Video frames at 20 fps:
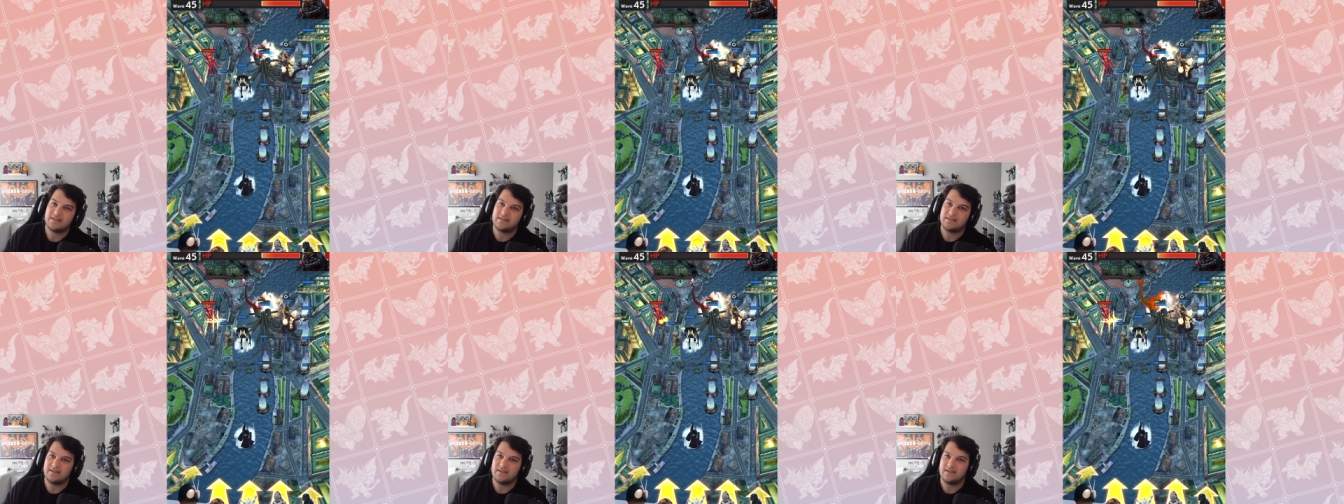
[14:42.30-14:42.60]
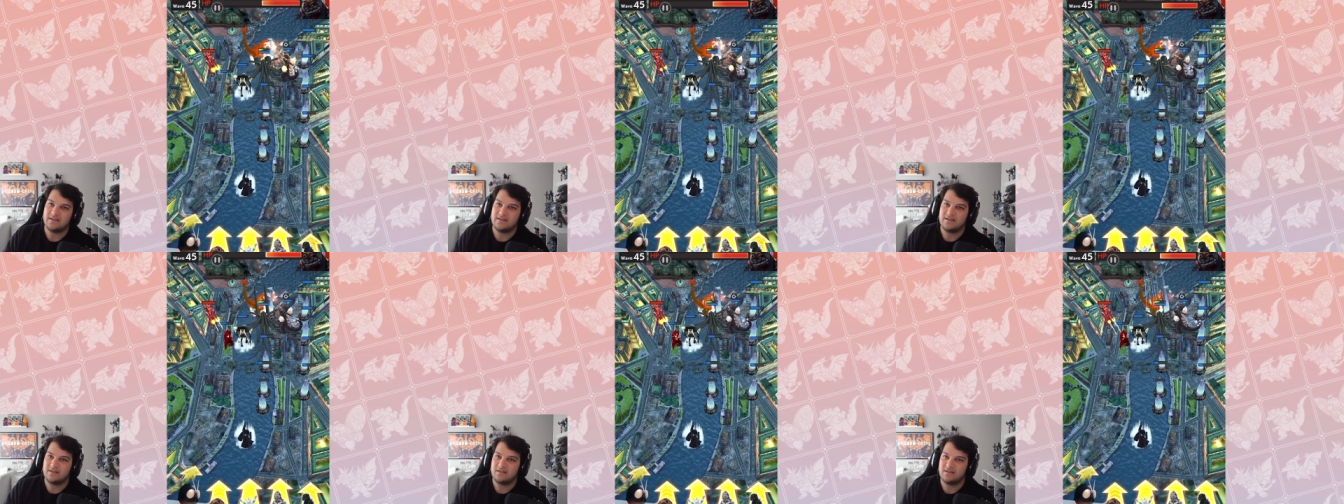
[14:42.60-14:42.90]
that
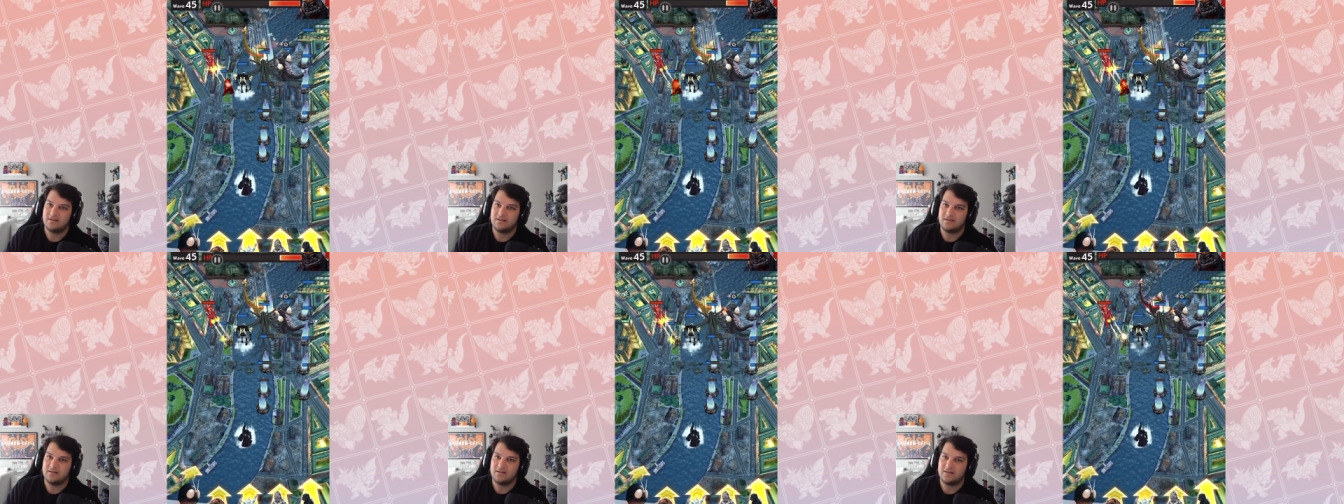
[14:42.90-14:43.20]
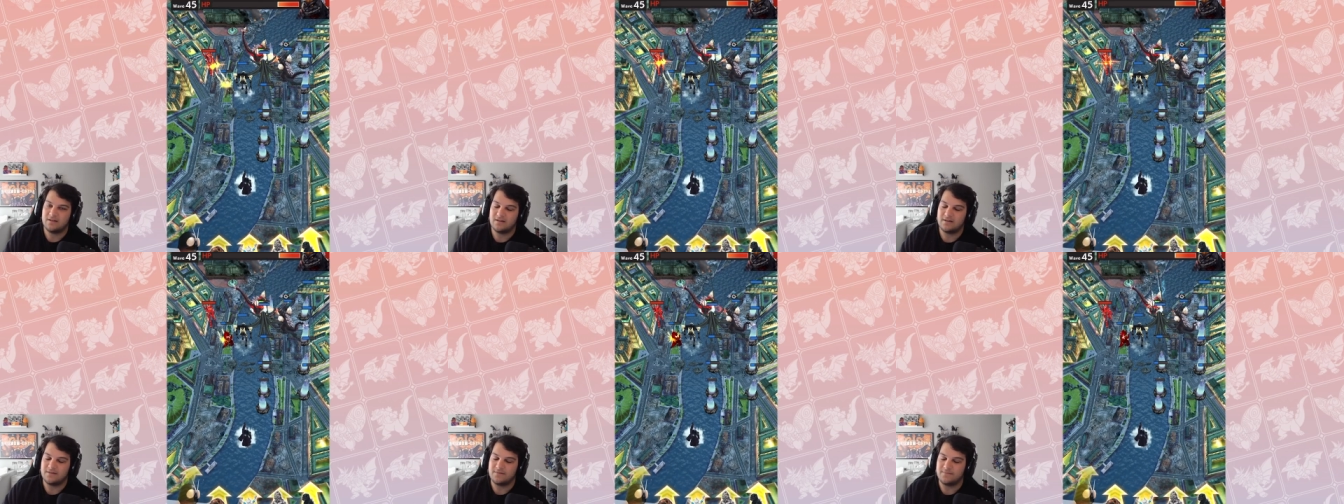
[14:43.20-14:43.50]
the
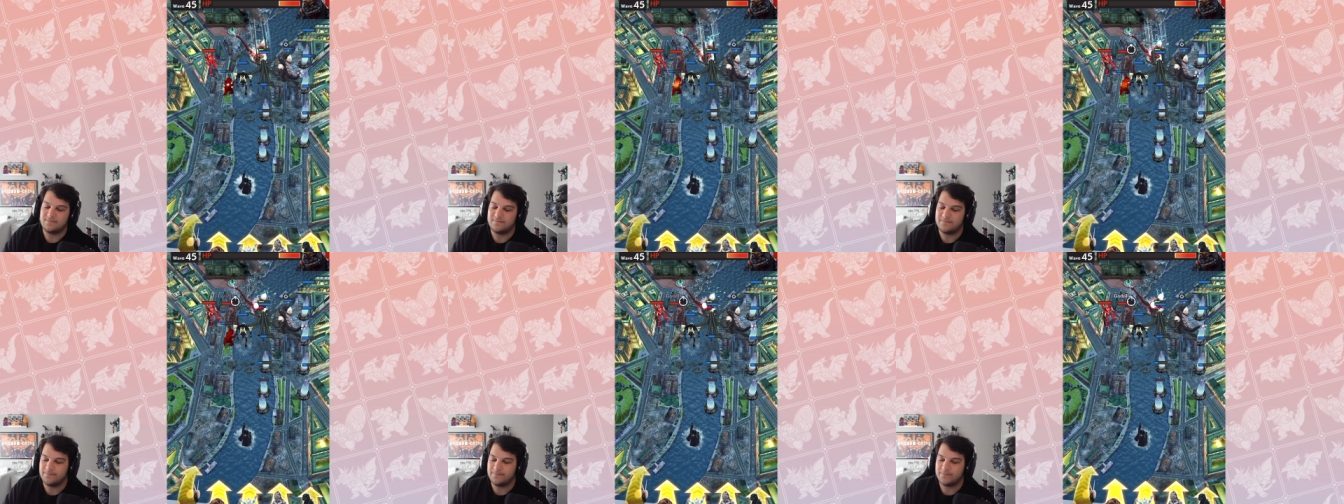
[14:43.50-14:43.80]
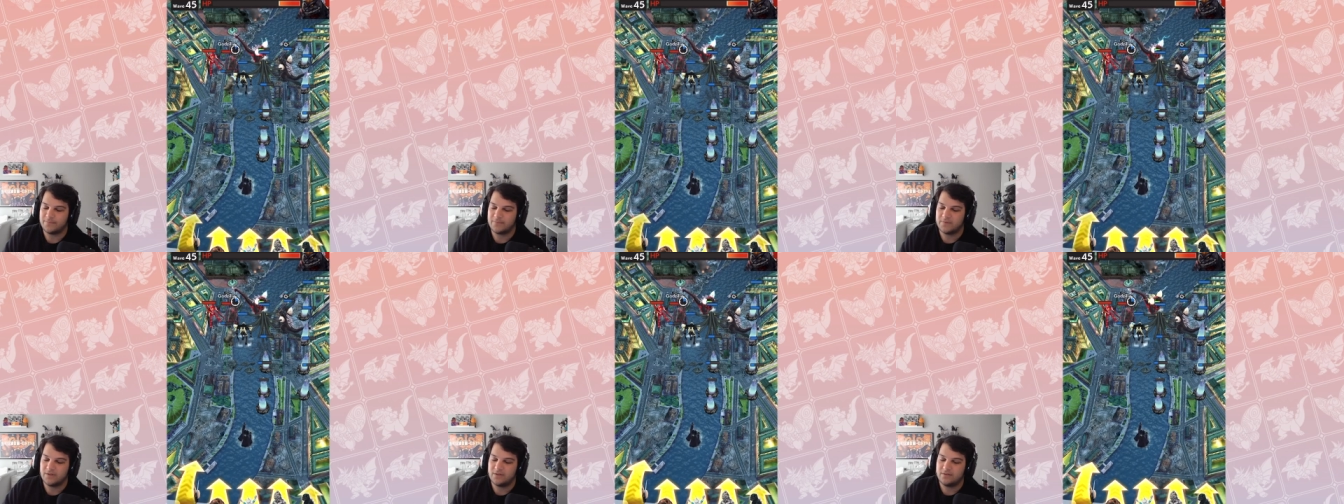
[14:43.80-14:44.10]

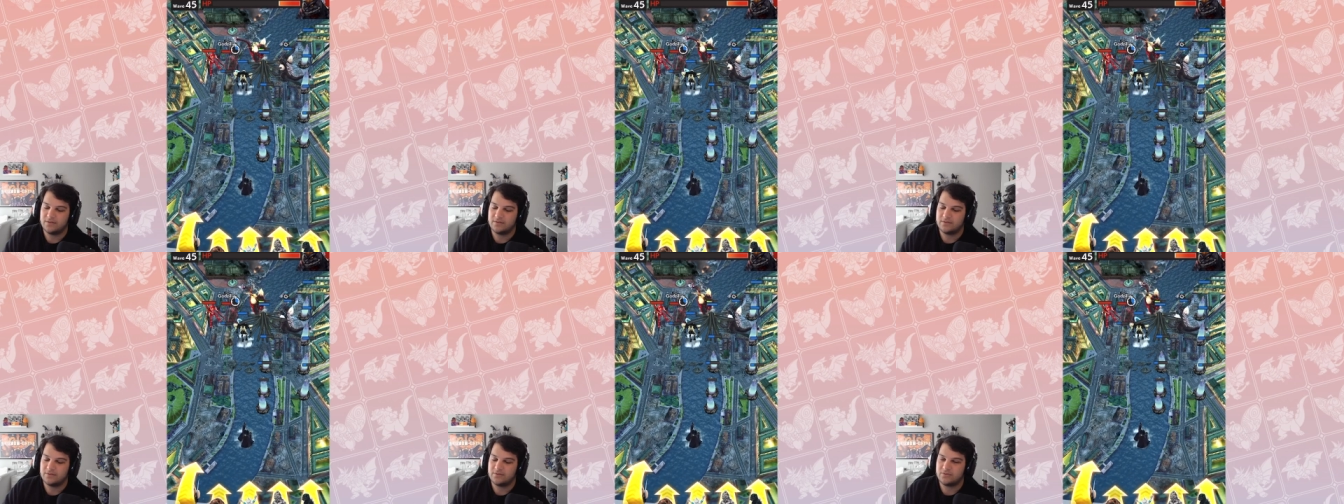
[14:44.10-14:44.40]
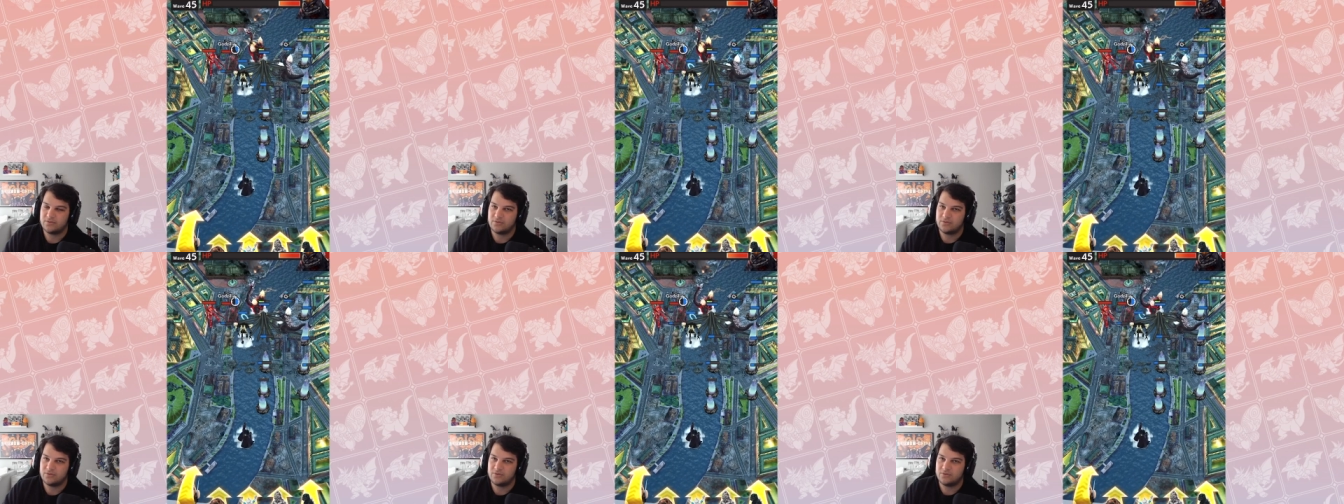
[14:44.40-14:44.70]
um,
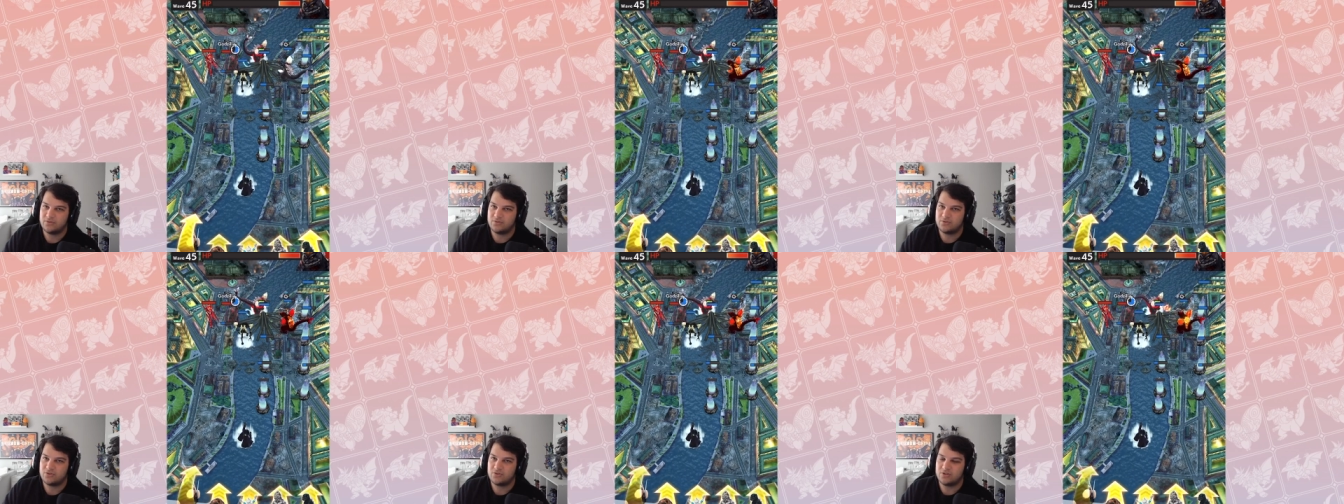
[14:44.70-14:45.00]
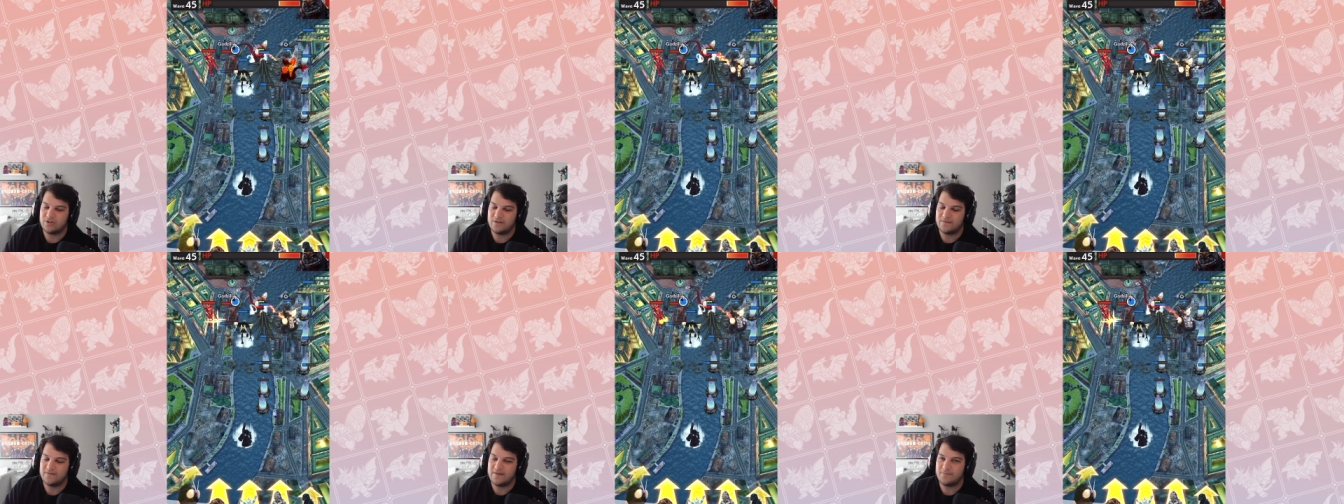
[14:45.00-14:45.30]

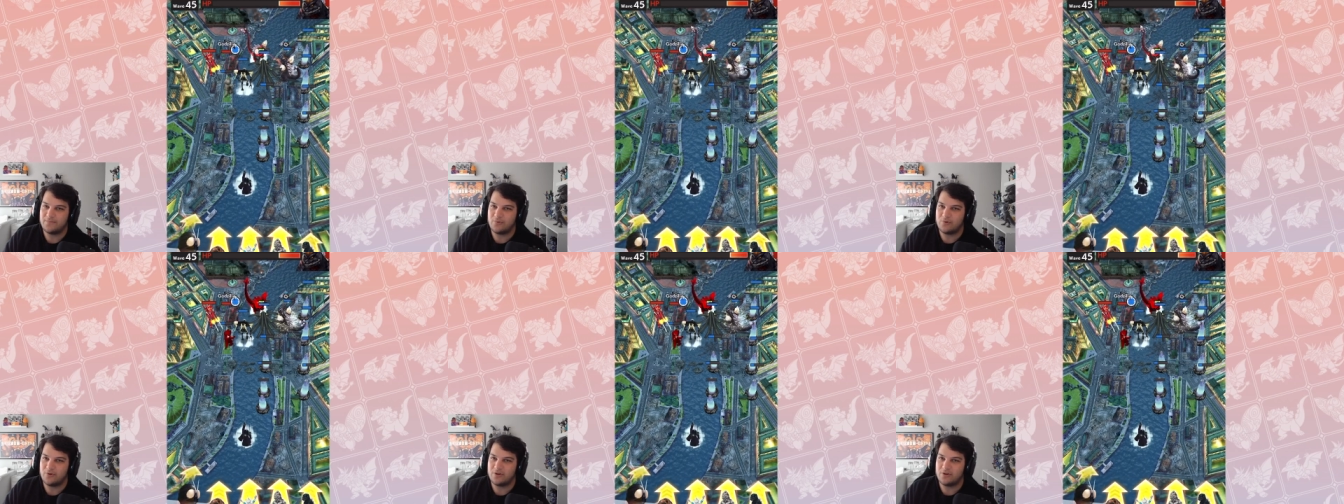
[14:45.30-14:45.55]
event